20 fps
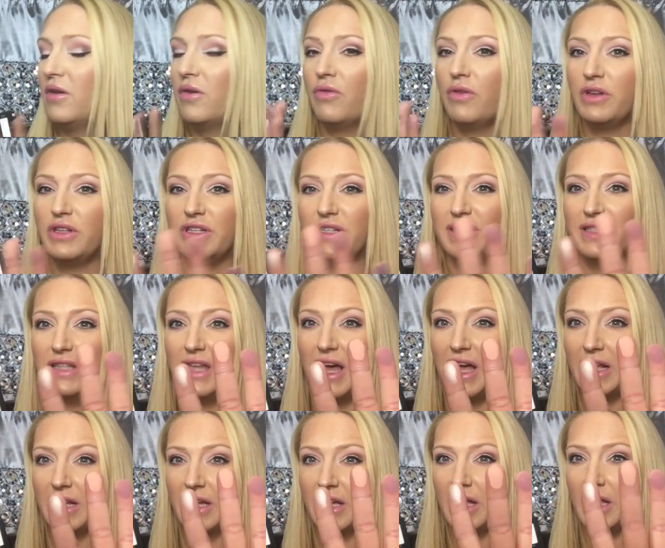which is
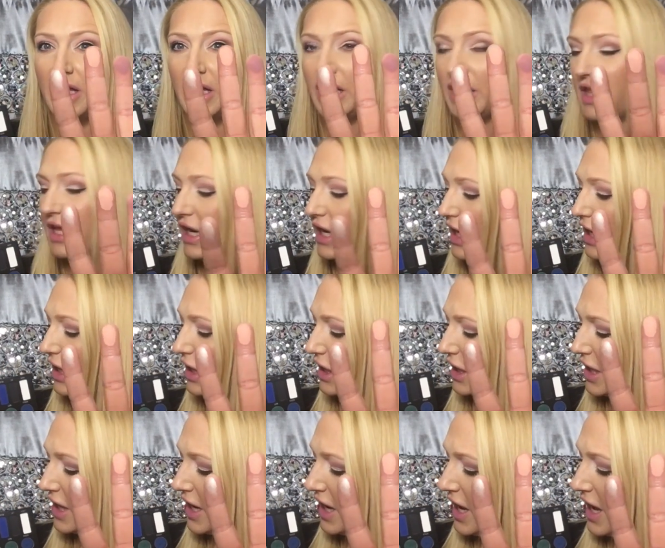that color there.
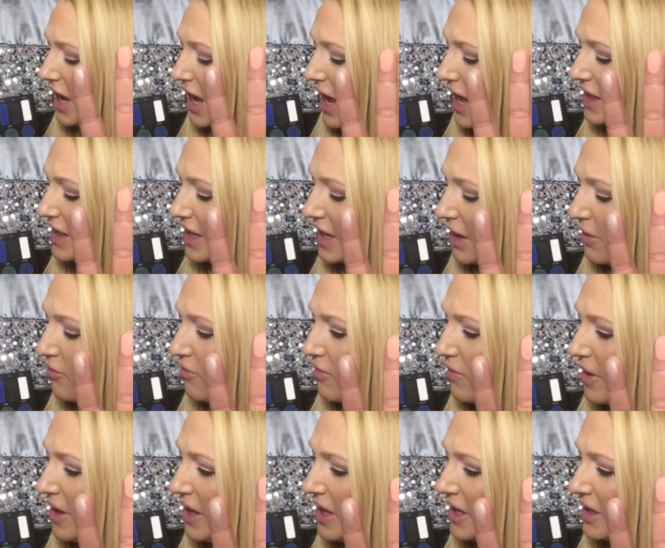And then I
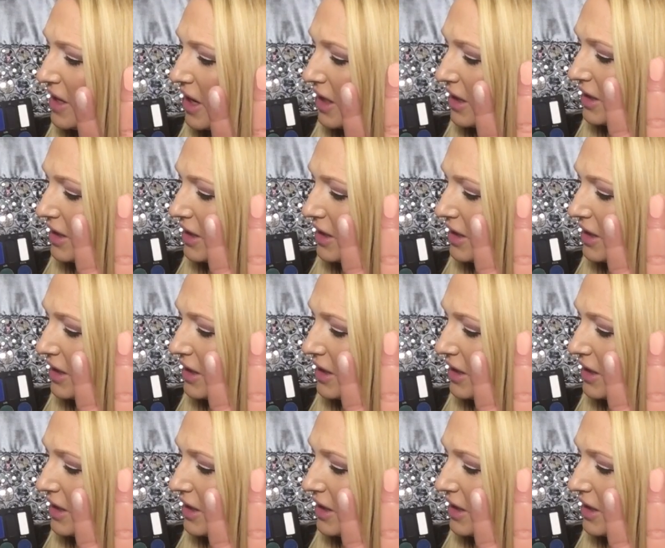went in a